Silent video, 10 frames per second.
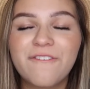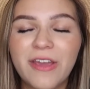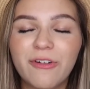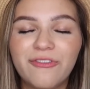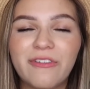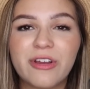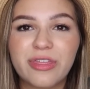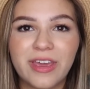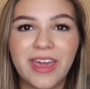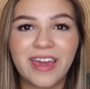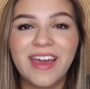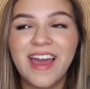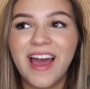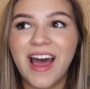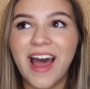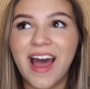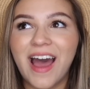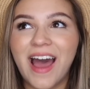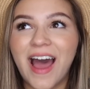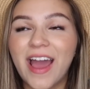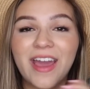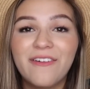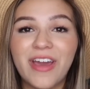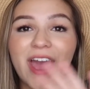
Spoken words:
thing I have